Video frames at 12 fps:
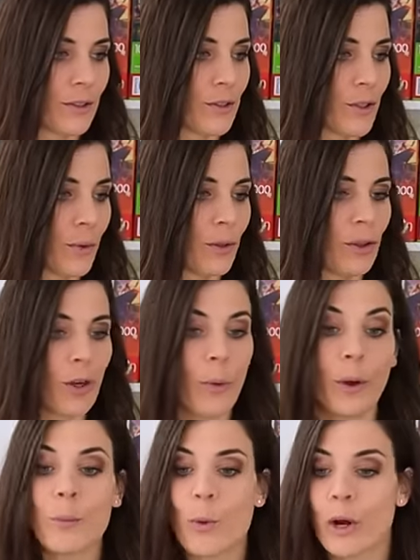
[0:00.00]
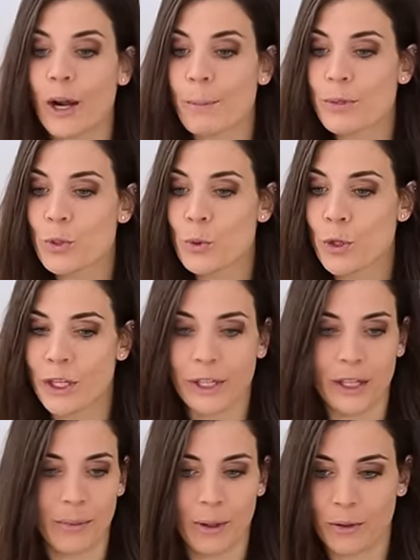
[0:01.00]
So you know what I'm
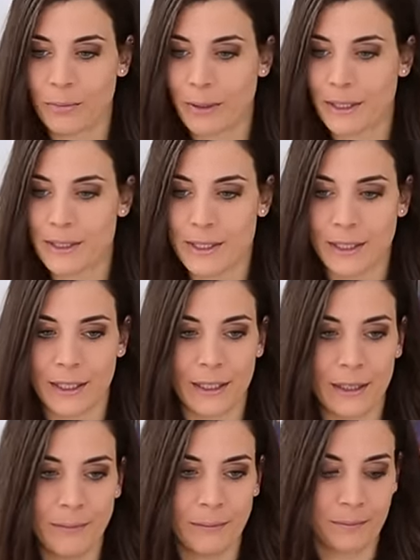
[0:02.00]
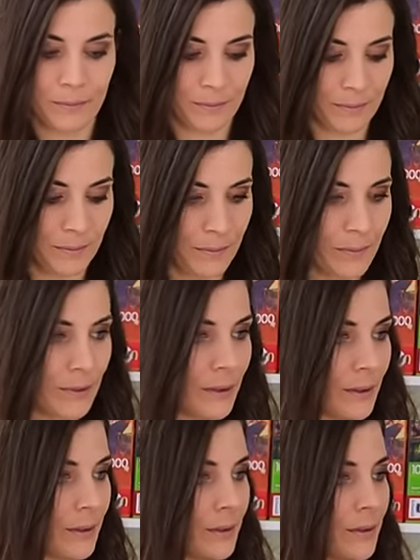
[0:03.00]
talking about, basically.
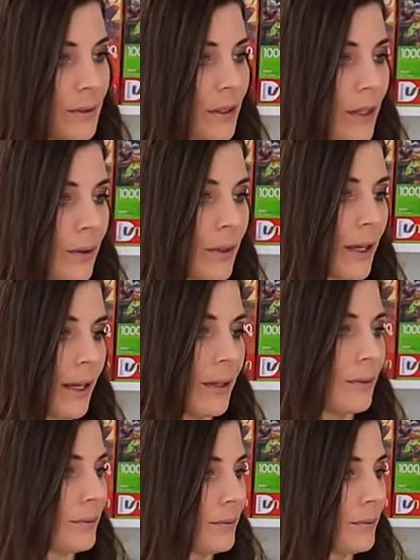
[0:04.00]
Okay.